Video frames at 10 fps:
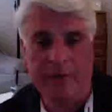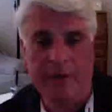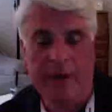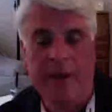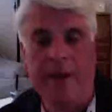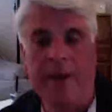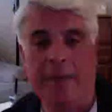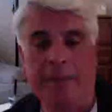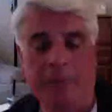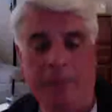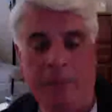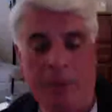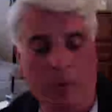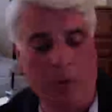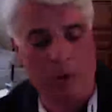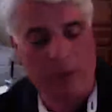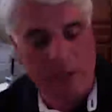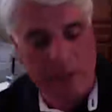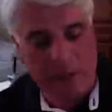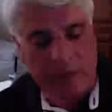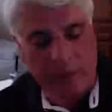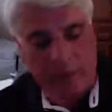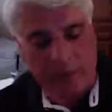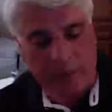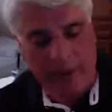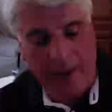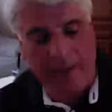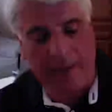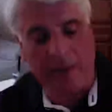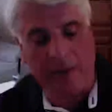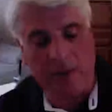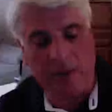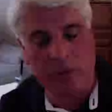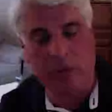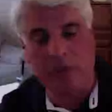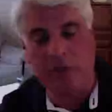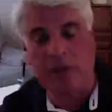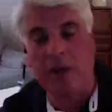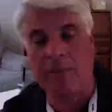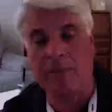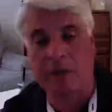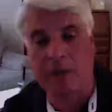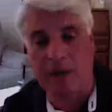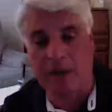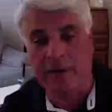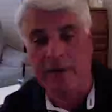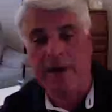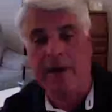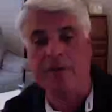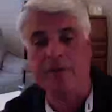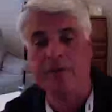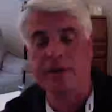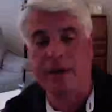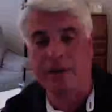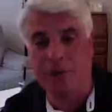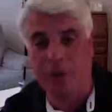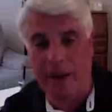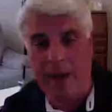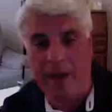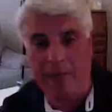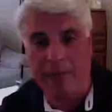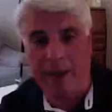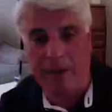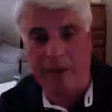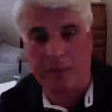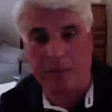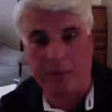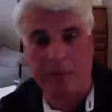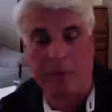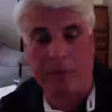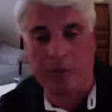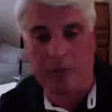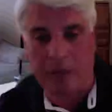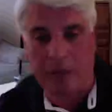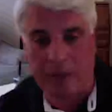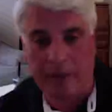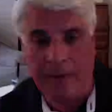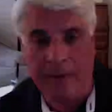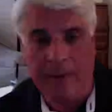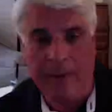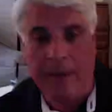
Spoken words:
and a grow season for a plant is 2 to 3 times a year, and you can get 4.5 pounds per grow season, it